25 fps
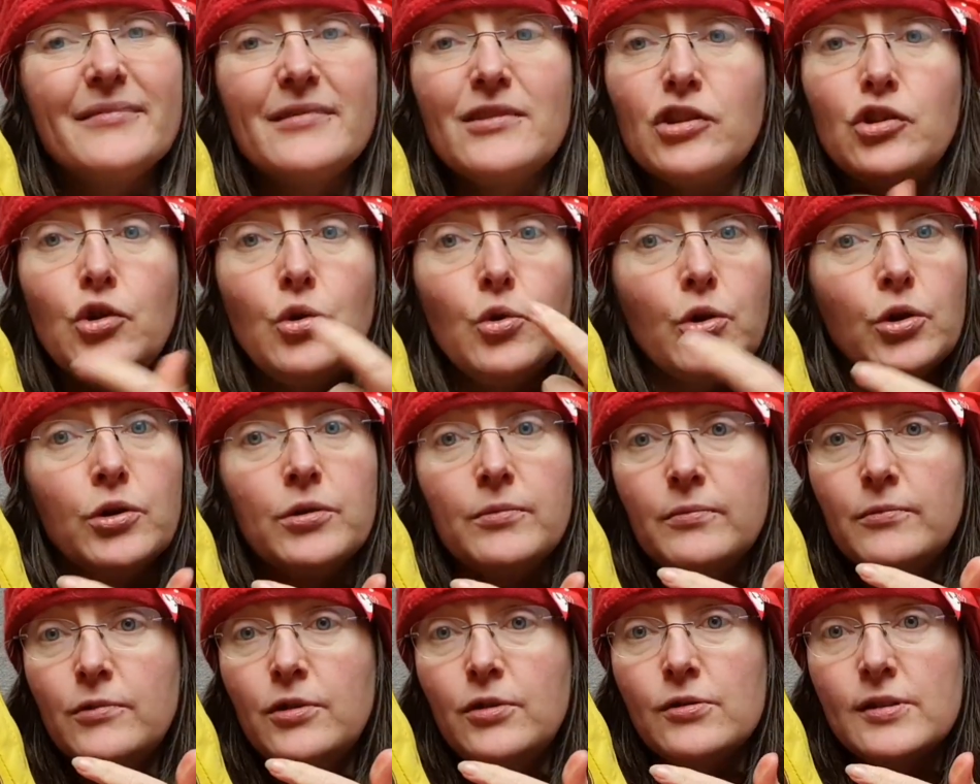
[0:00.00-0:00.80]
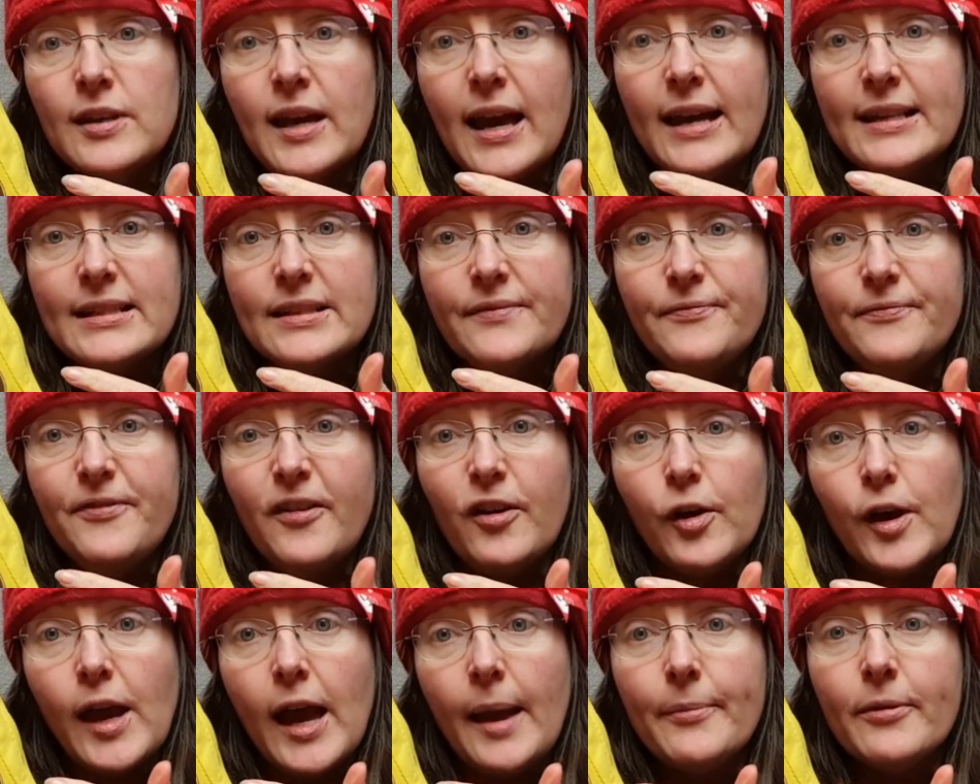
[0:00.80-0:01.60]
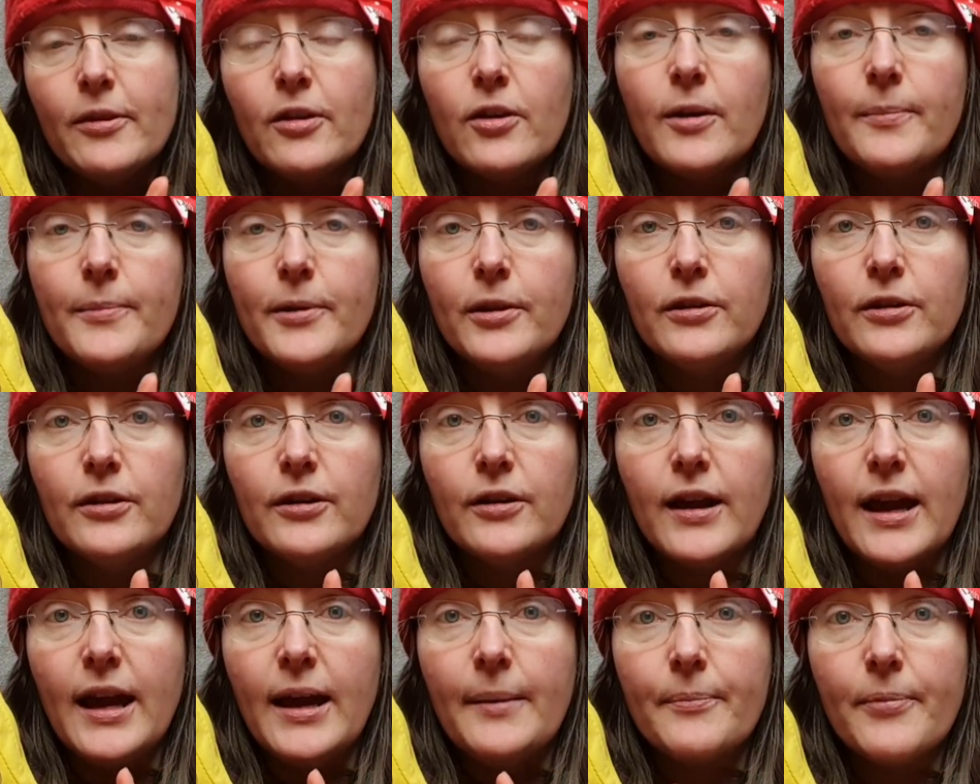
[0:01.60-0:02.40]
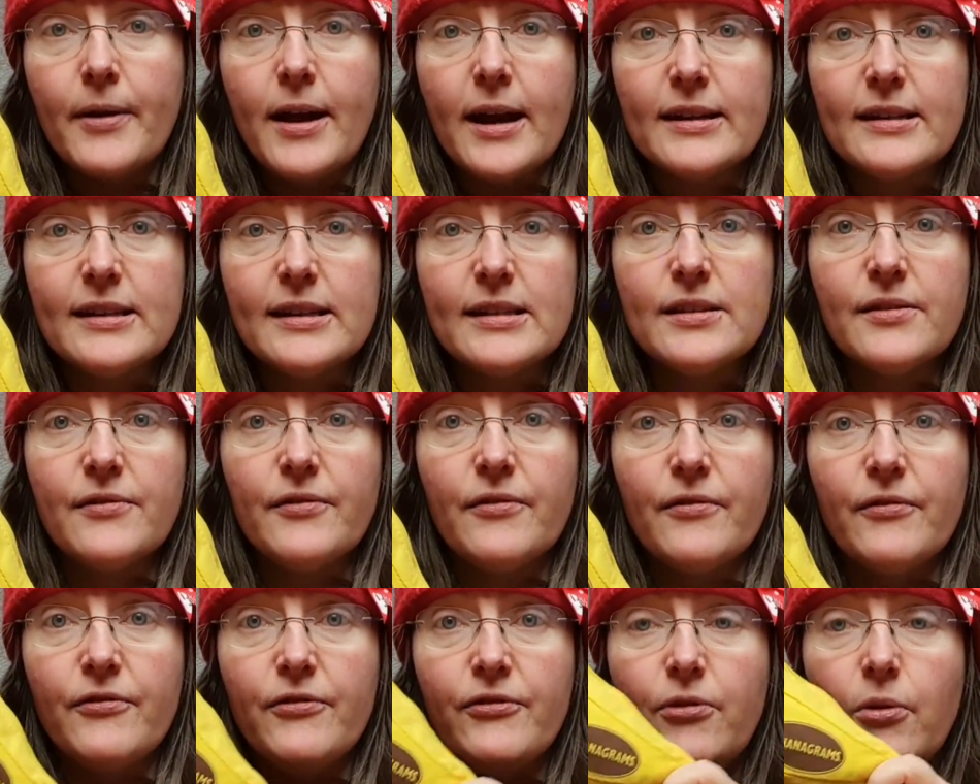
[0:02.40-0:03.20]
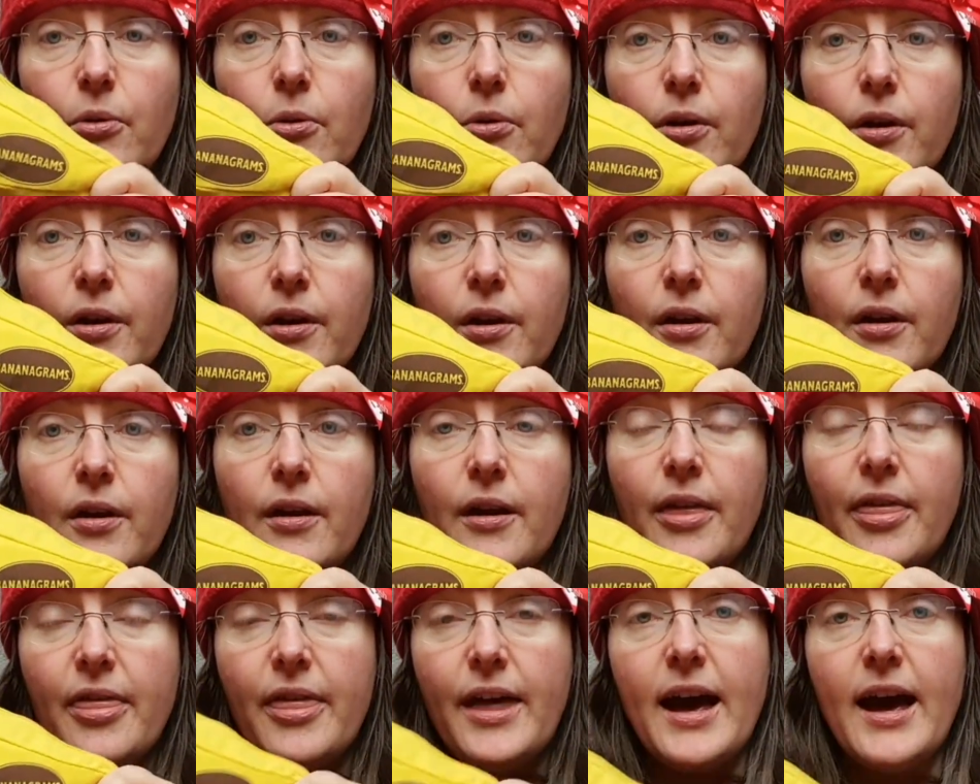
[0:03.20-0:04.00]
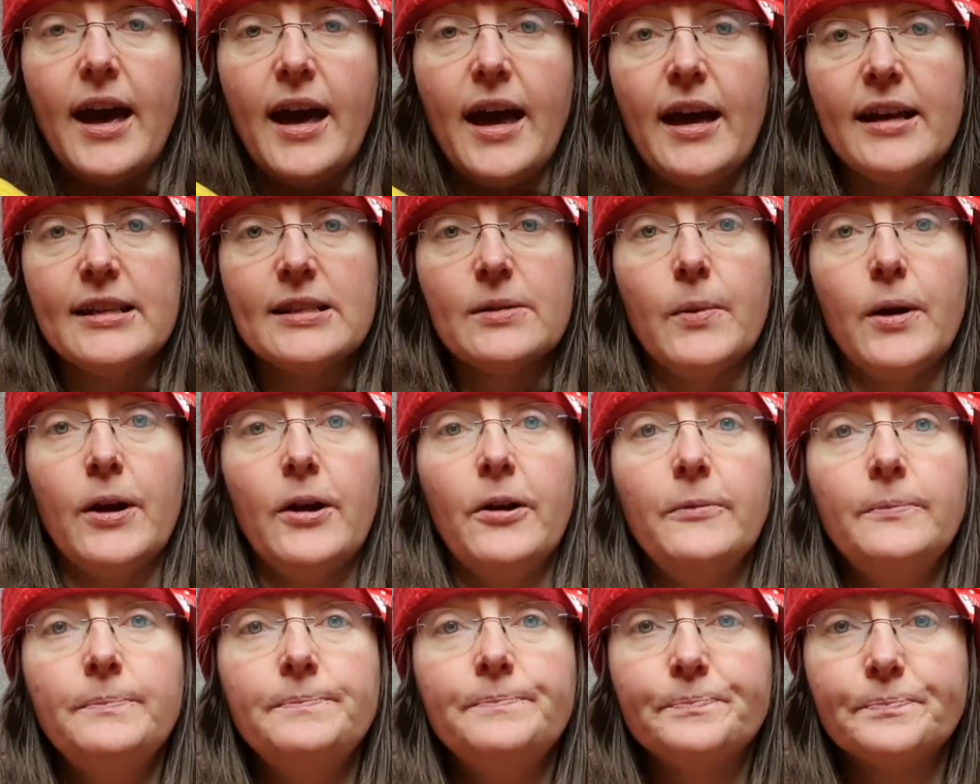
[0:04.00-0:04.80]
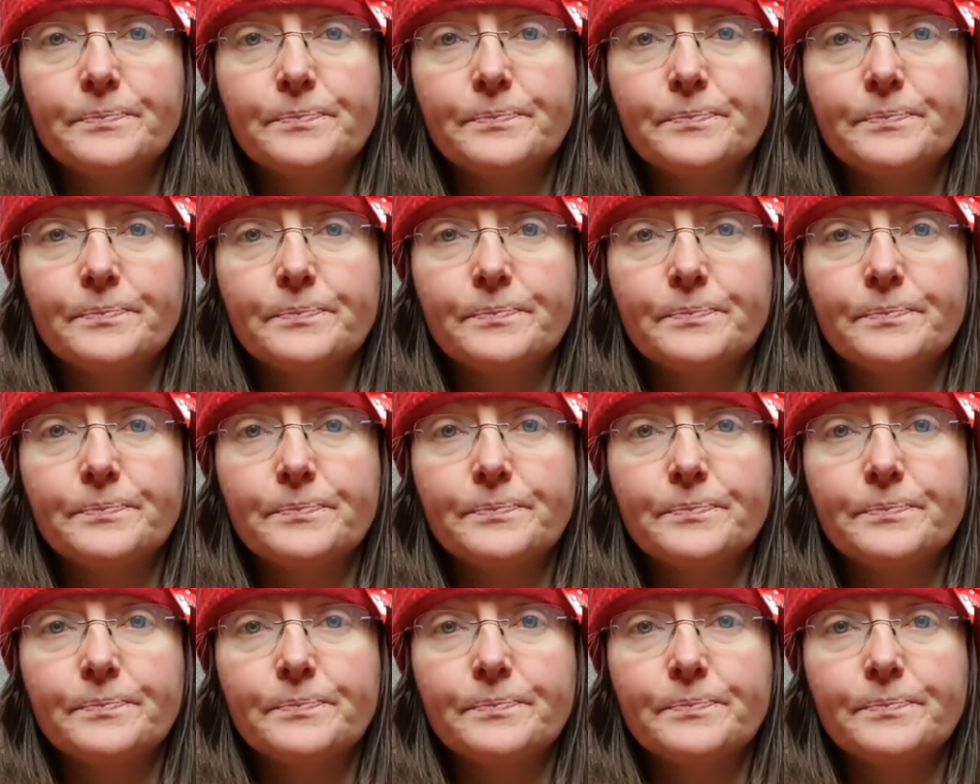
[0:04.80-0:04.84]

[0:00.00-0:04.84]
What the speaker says: You could use it as a vocabulary builder and practice for that as well.